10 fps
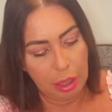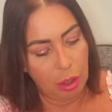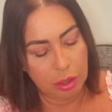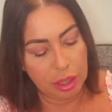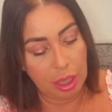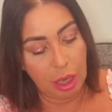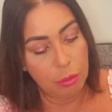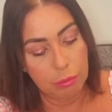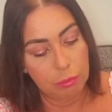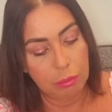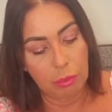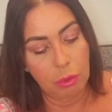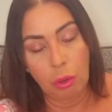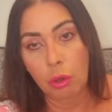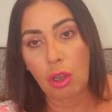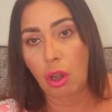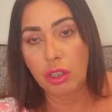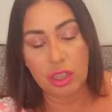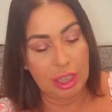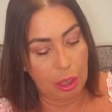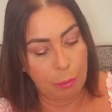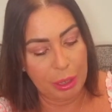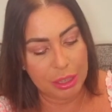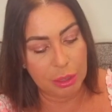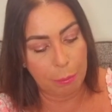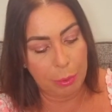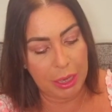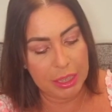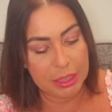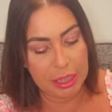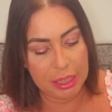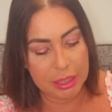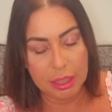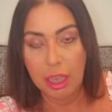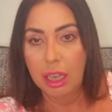I don't know, all kinds of little bits and pieces